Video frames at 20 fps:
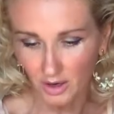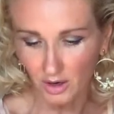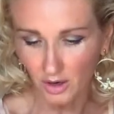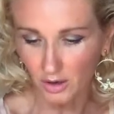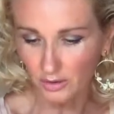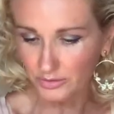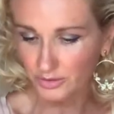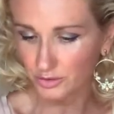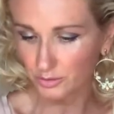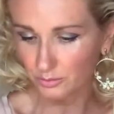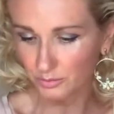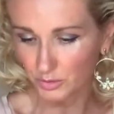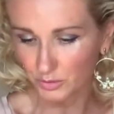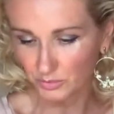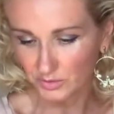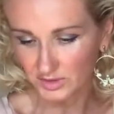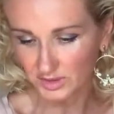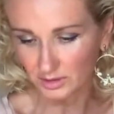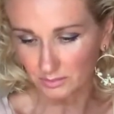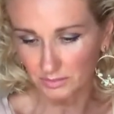autoimmune
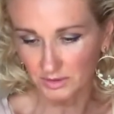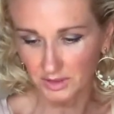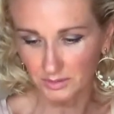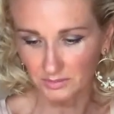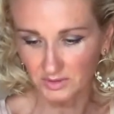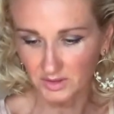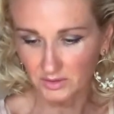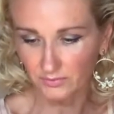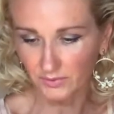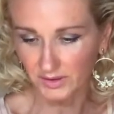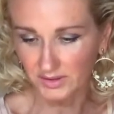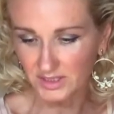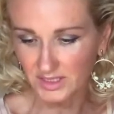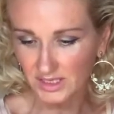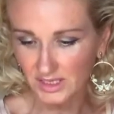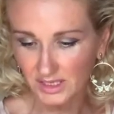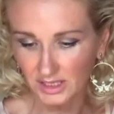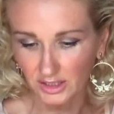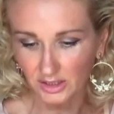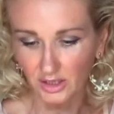symptoms,
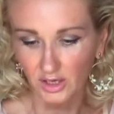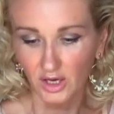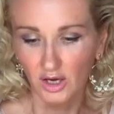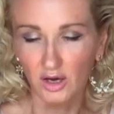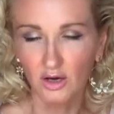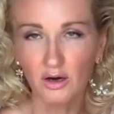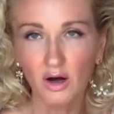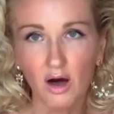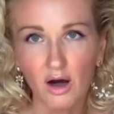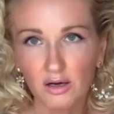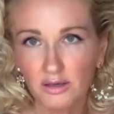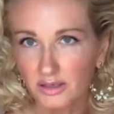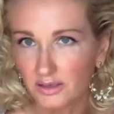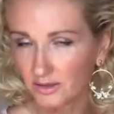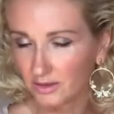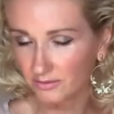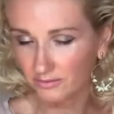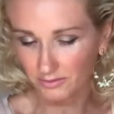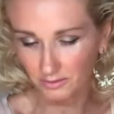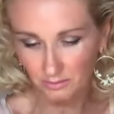fatigue,
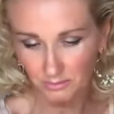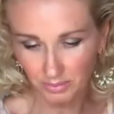cognitive